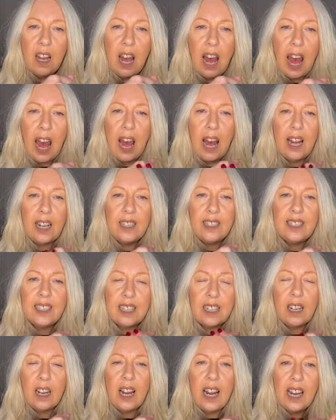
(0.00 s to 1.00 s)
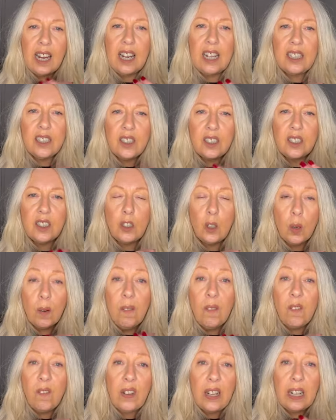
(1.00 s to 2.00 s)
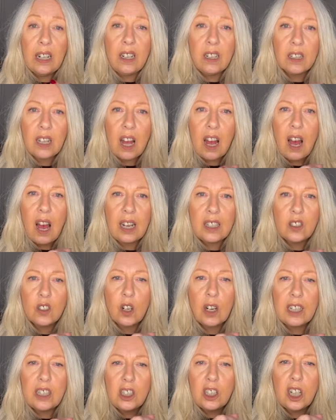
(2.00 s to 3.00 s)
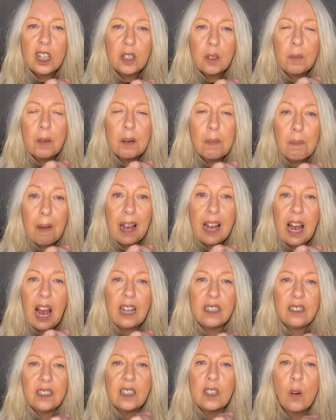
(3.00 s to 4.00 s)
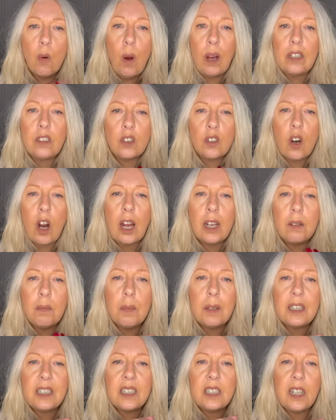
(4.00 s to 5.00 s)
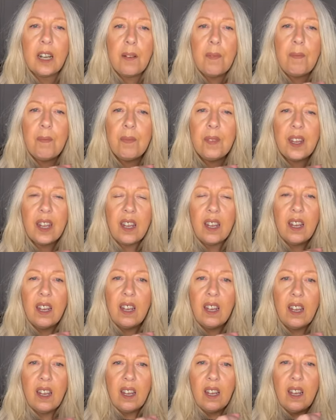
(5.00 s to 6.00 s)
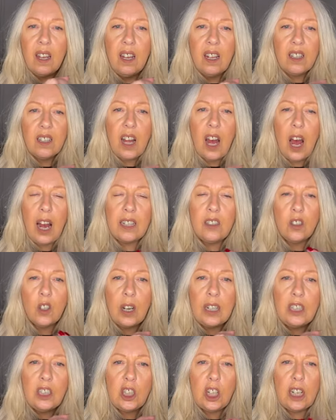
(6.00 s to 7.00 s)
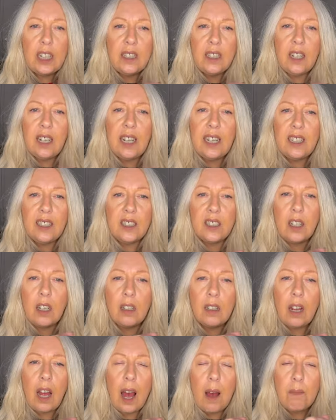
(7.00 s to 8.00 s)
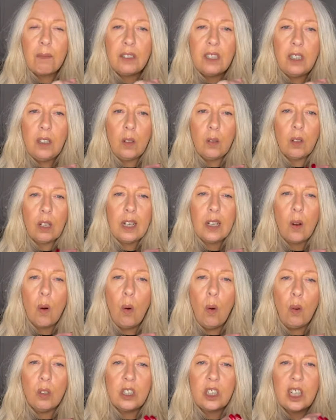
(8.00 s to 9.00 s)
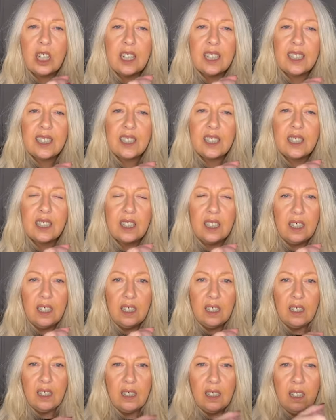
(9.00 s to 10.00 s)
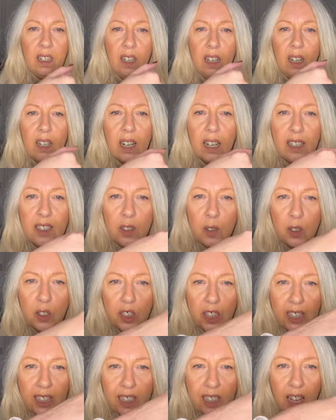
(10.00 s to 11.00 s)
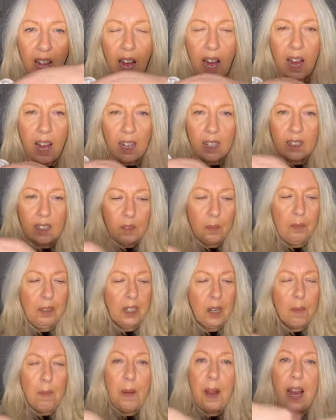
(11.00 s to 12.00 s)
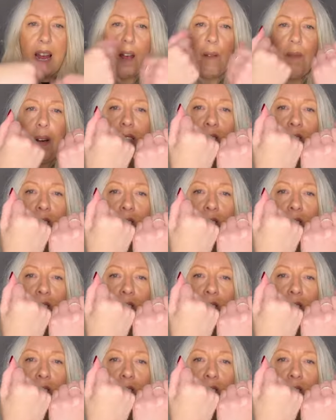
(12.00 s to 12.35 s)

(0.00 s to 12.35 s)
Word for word: And it is, you can feel the hydration. I mean, my hands are quite dry, but um, the hydration is absolutely gorgeous. Can you see that? Let me compare my